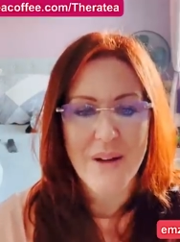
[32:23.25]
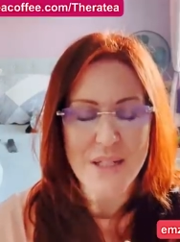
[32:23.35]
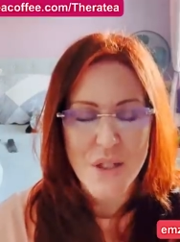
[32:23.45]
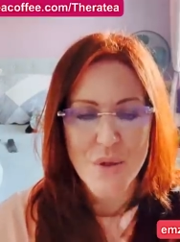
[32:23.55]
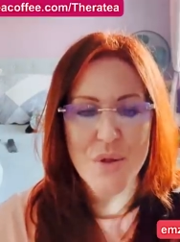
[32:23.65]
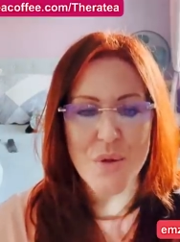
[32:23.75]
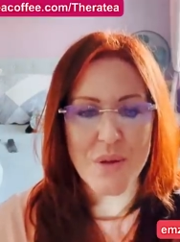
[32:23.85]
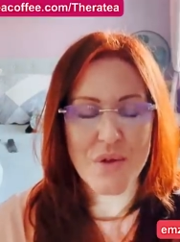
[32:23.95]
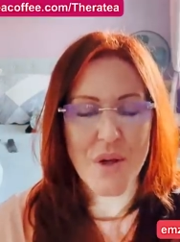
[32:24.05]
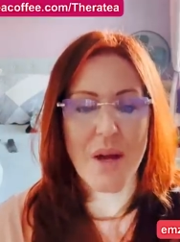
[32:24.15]
as usual
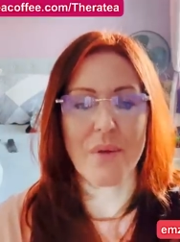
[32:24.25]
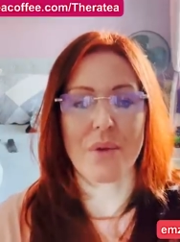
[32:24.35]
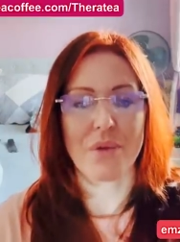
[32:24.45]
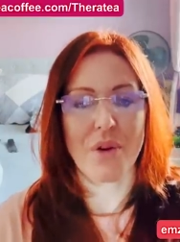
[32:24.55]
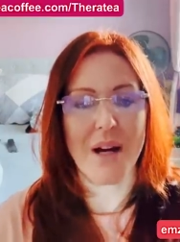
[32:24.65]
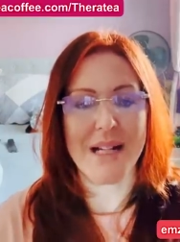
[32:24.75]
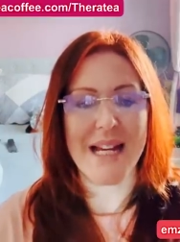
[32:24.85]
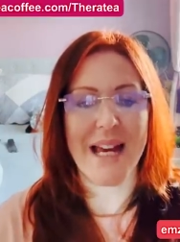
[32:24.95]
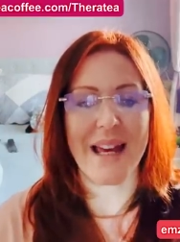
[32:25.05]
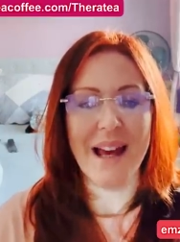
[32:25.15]
with Trev on
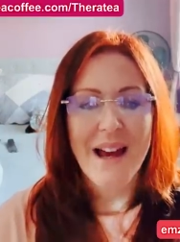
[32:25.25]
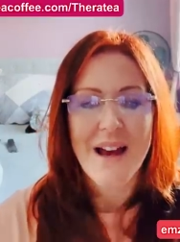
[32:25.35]
Friday.